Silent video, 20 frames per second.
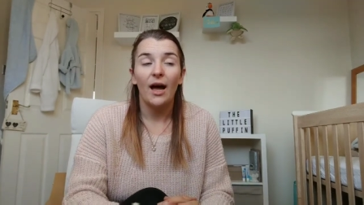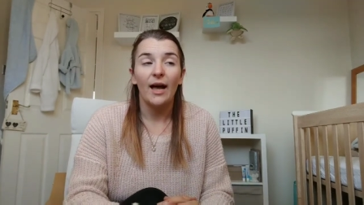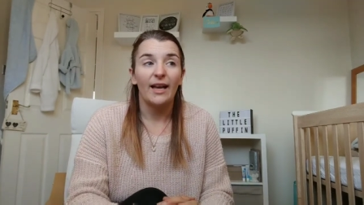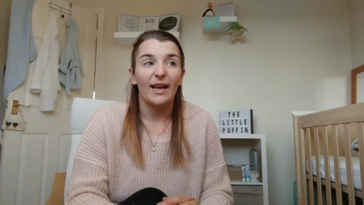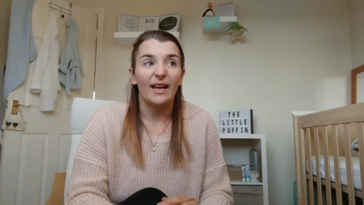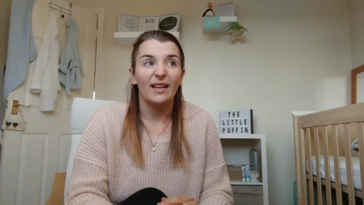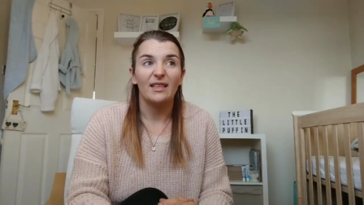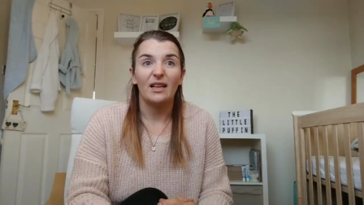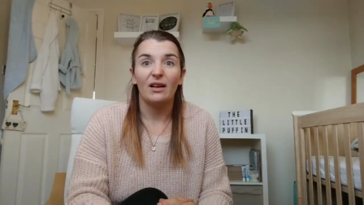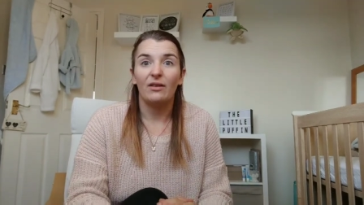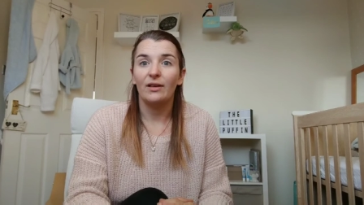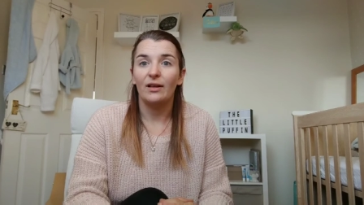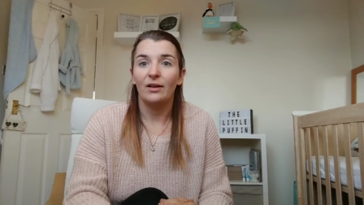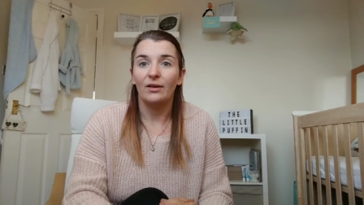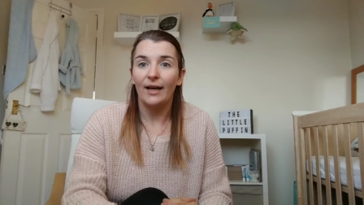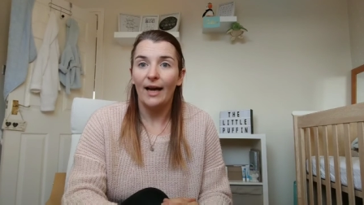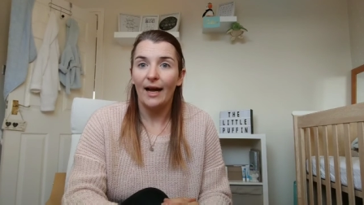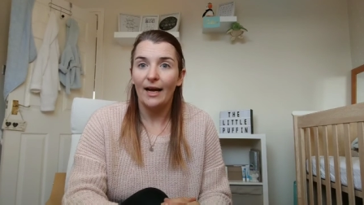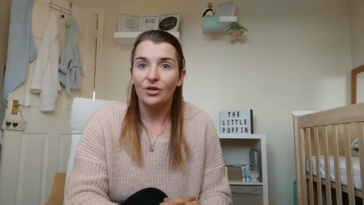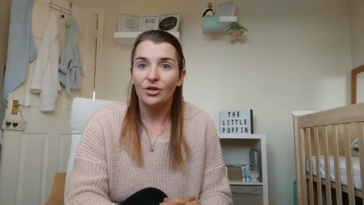I guess have a
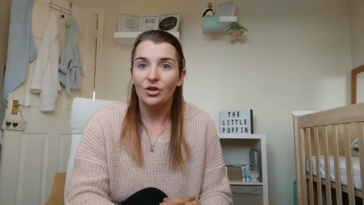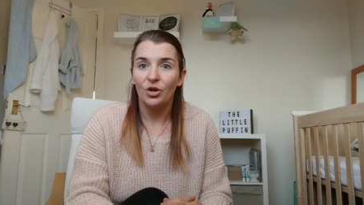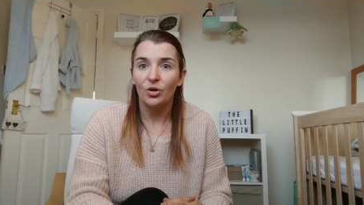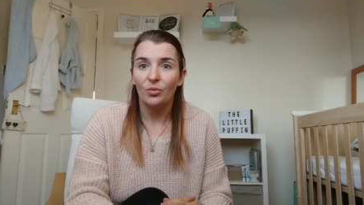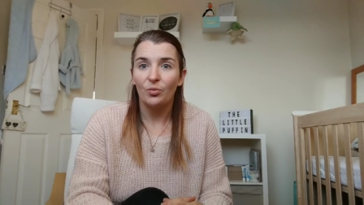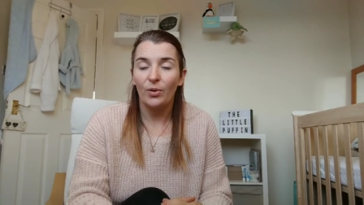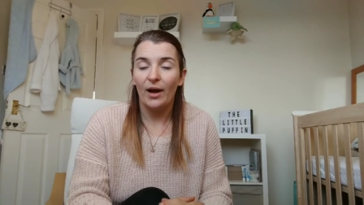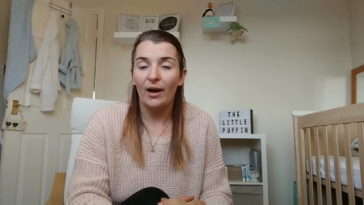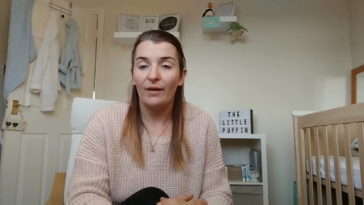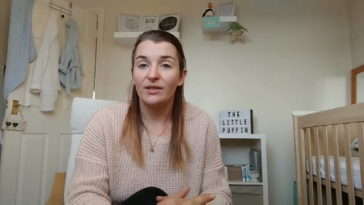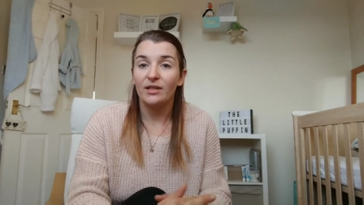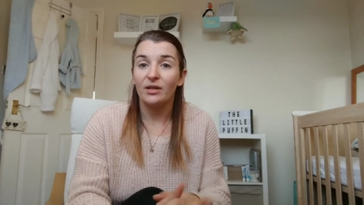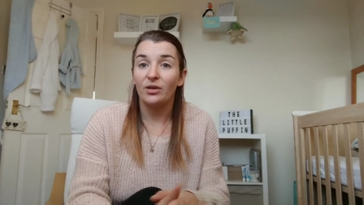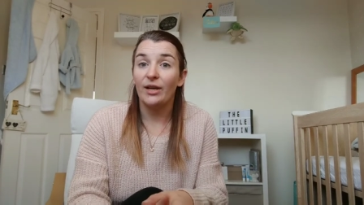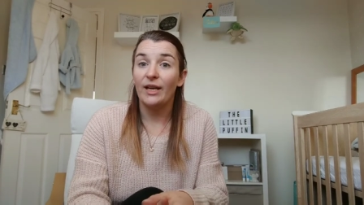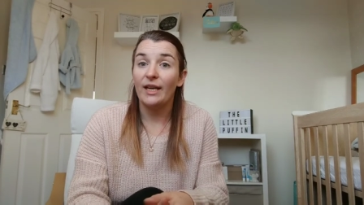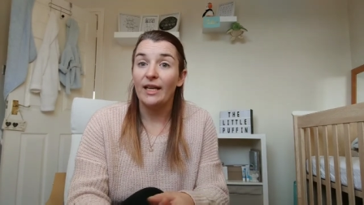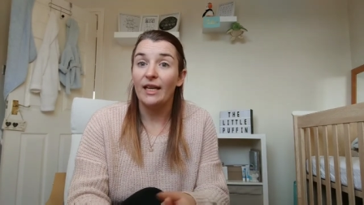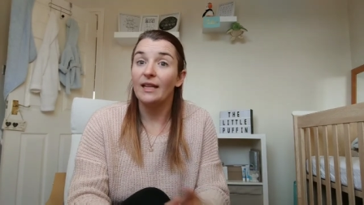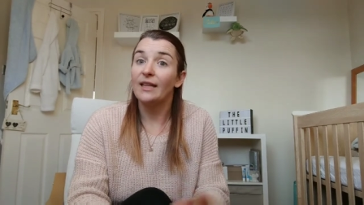little catch up after
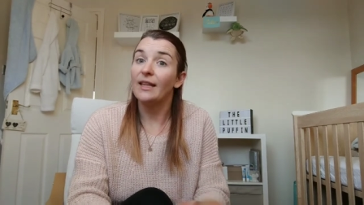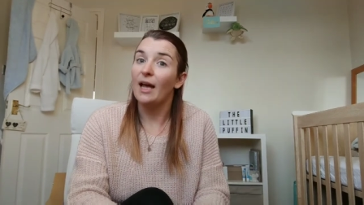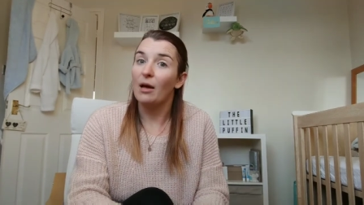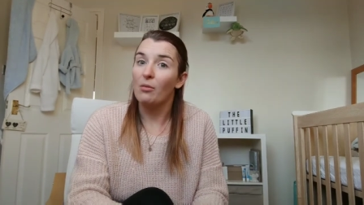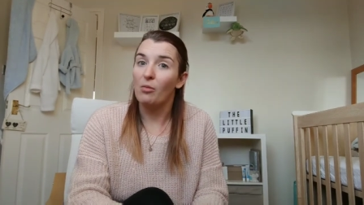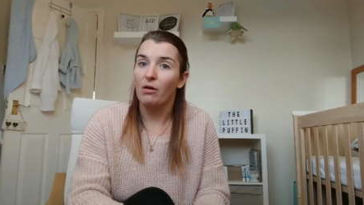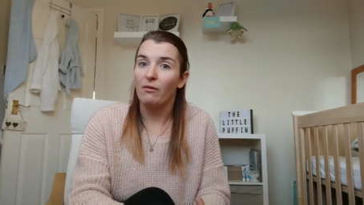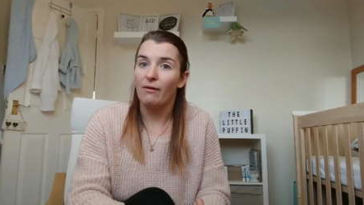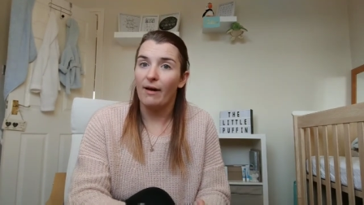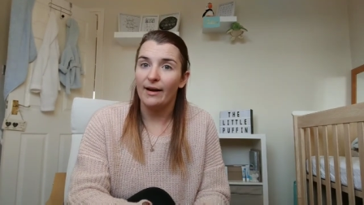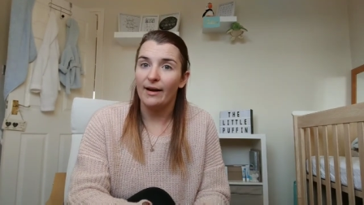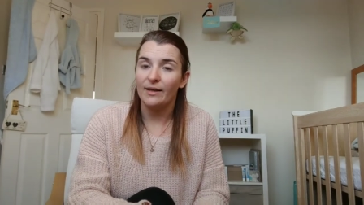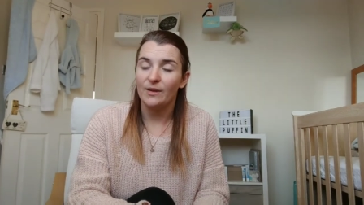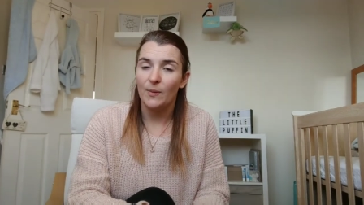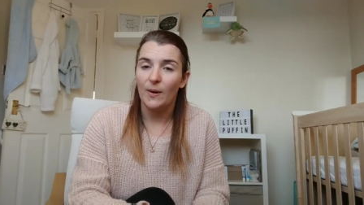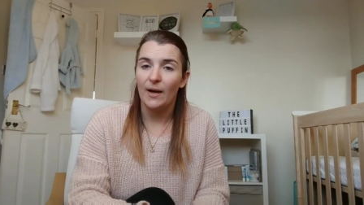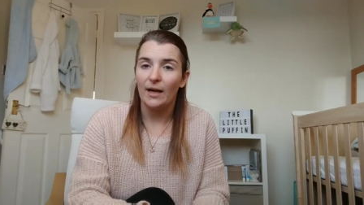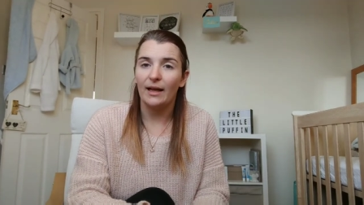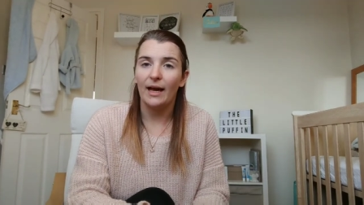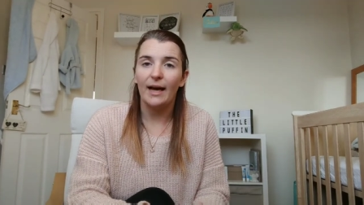looking at the MRI
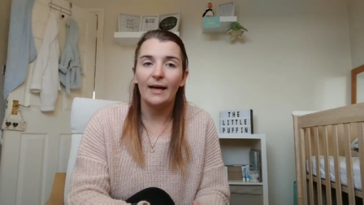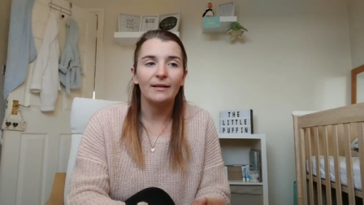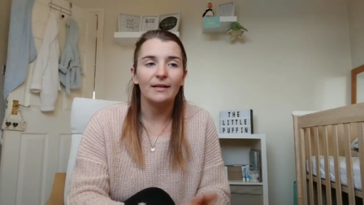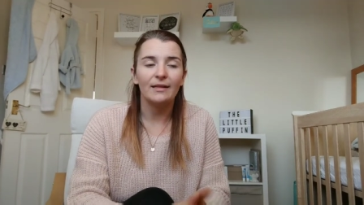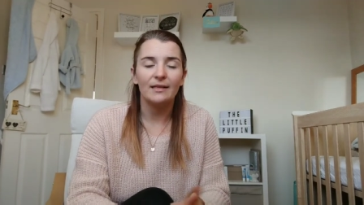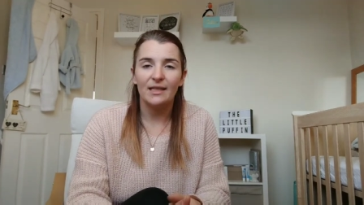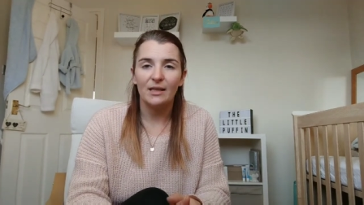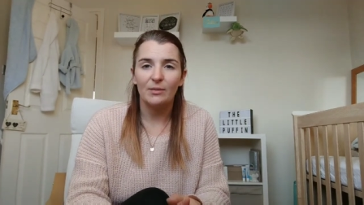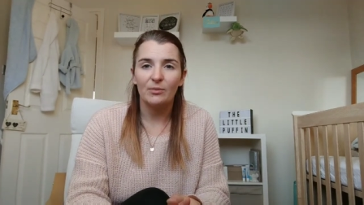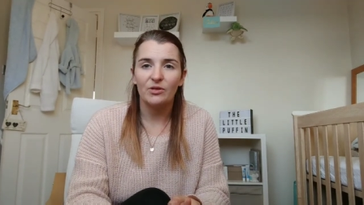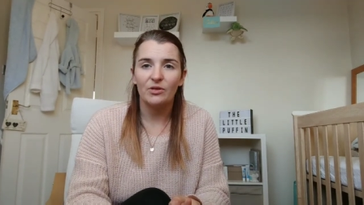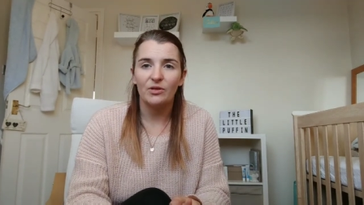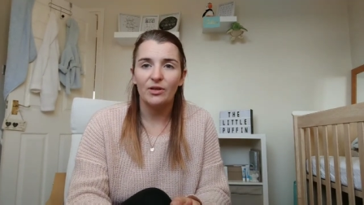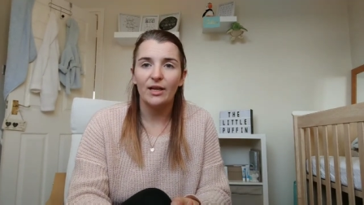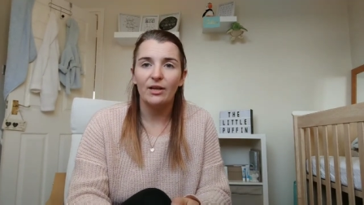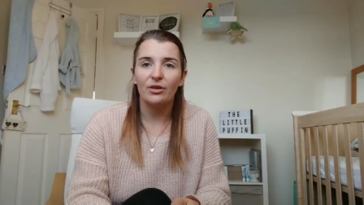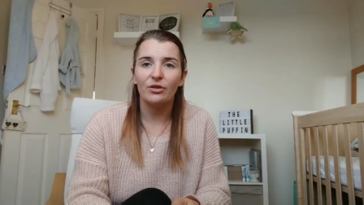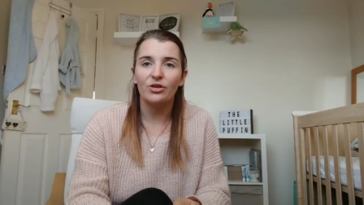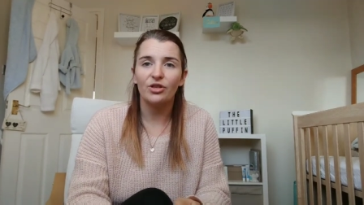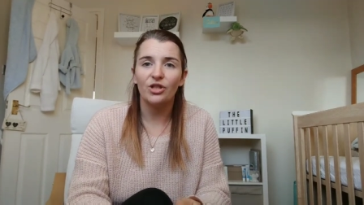as well and the sleep
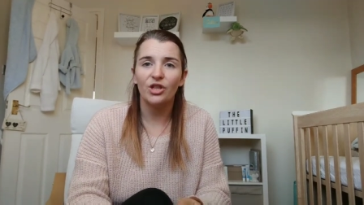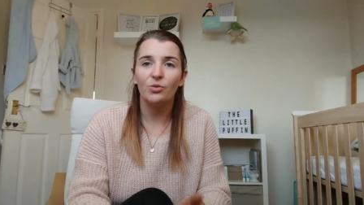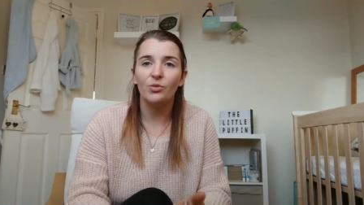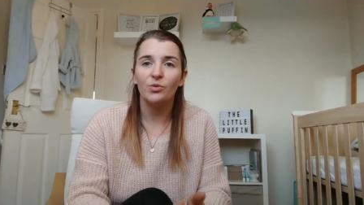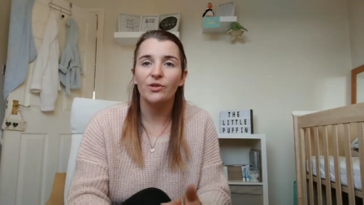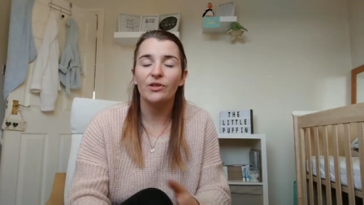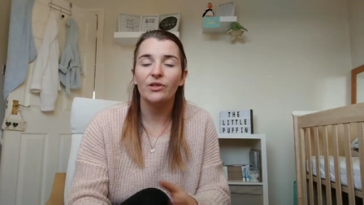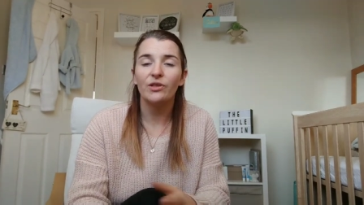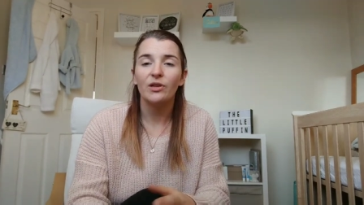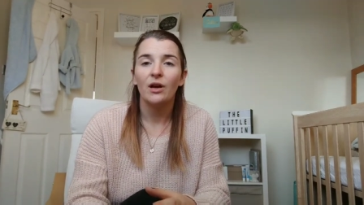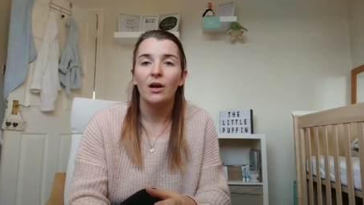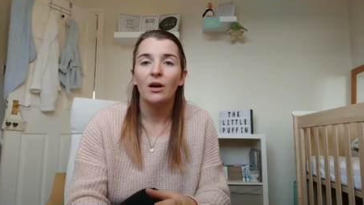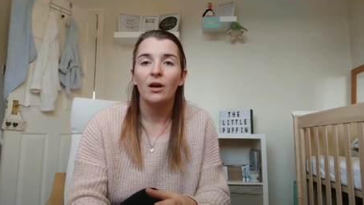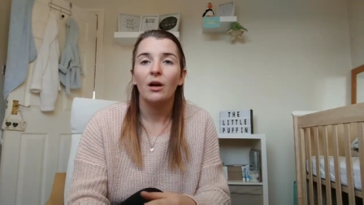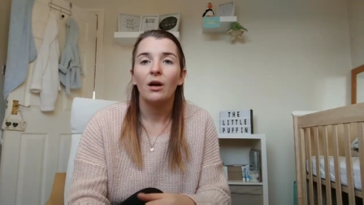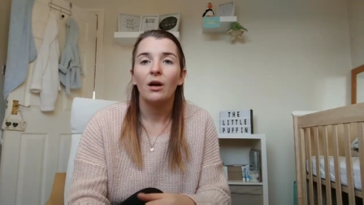study, because she was